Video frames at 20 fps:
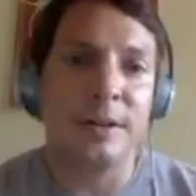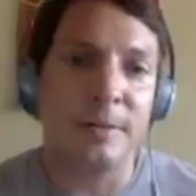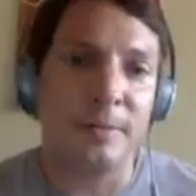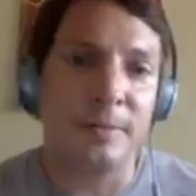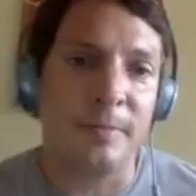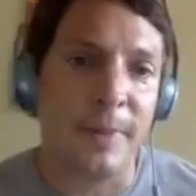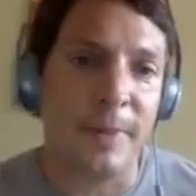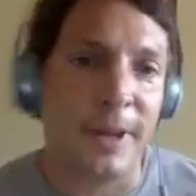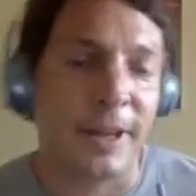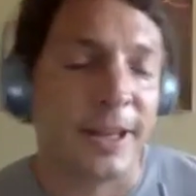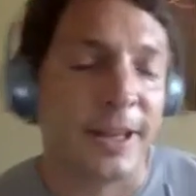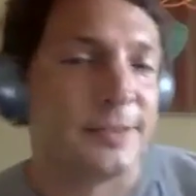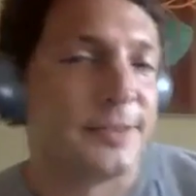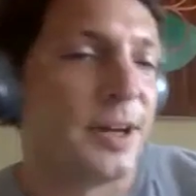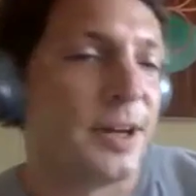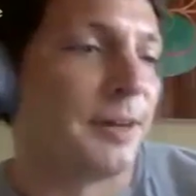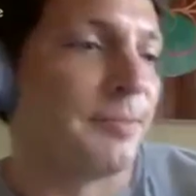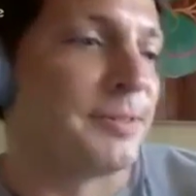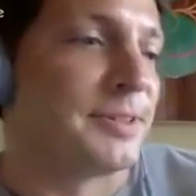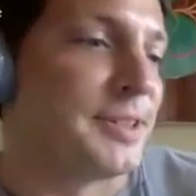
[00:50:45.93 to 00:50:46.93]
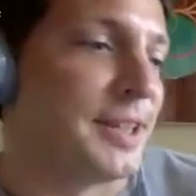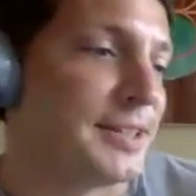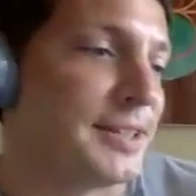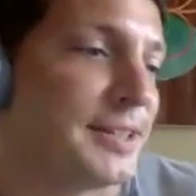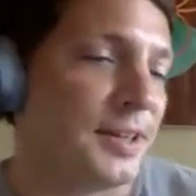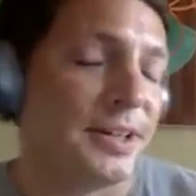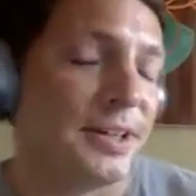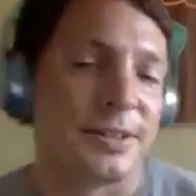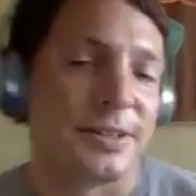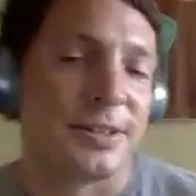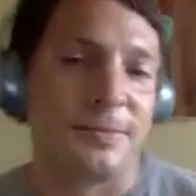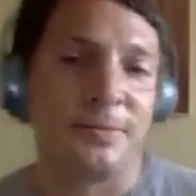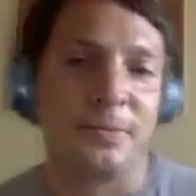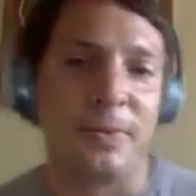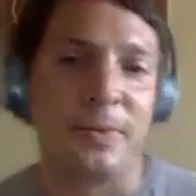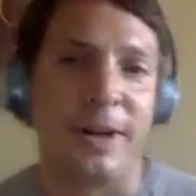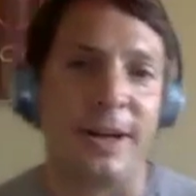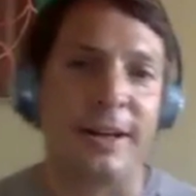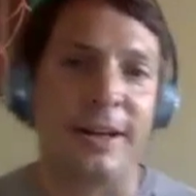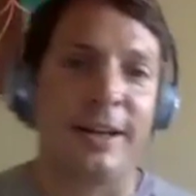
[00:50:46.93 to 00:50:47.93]
Man, Thomas, that's awesome.
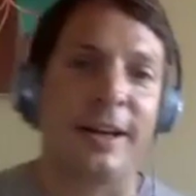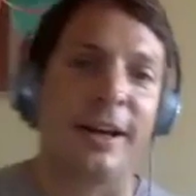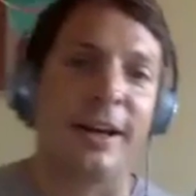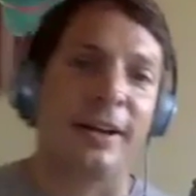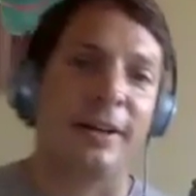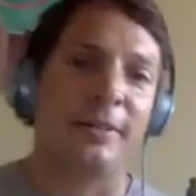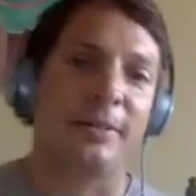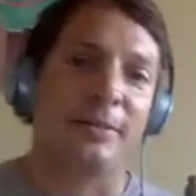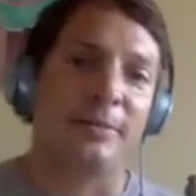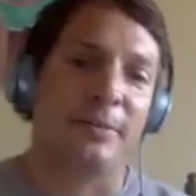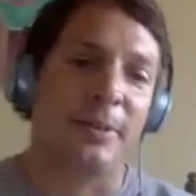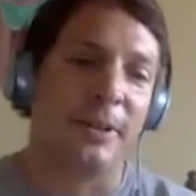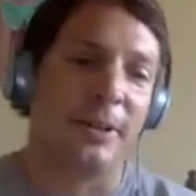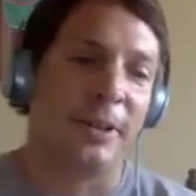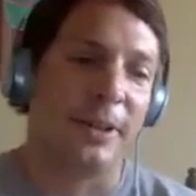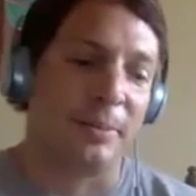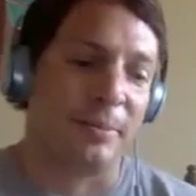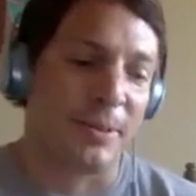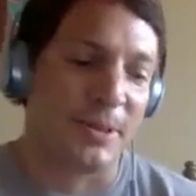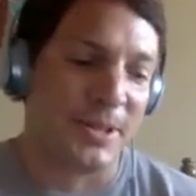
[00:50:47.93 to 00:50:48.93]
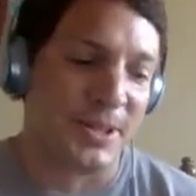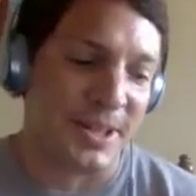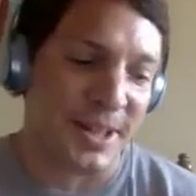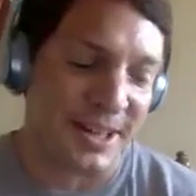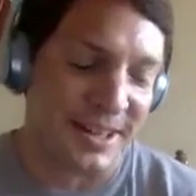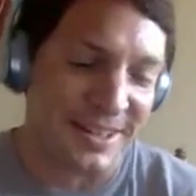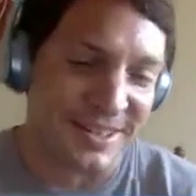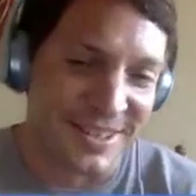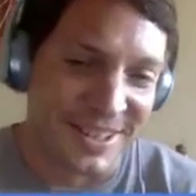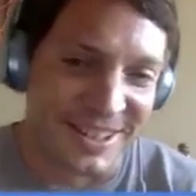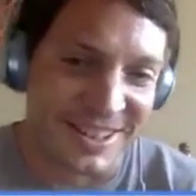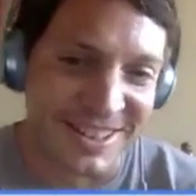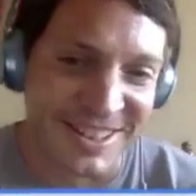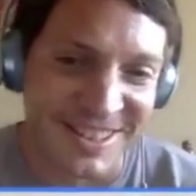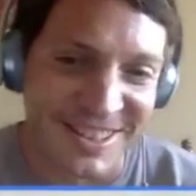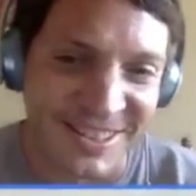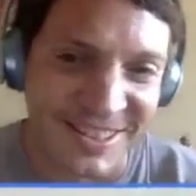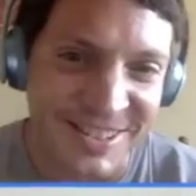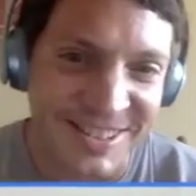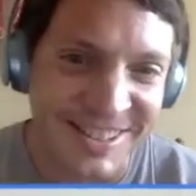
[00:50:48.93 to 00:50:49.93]
I really appreciate you talking to us
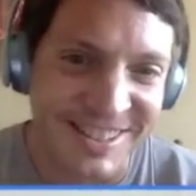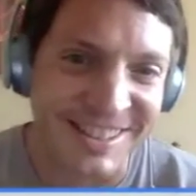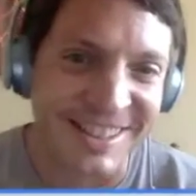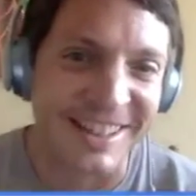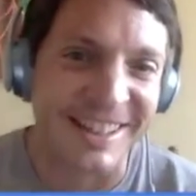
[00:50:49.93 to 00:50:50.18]
today.